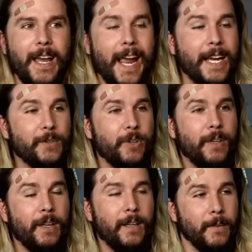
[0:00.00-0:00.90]
And
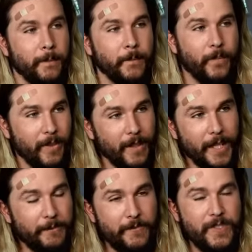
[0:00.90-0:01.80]

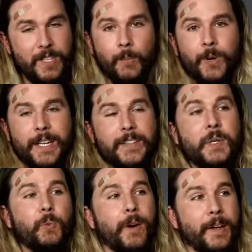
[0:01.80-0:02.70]
if someone
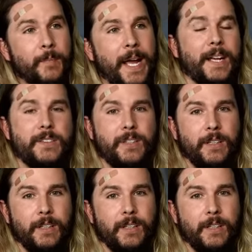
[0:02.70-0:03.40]
isn't wearing a mask,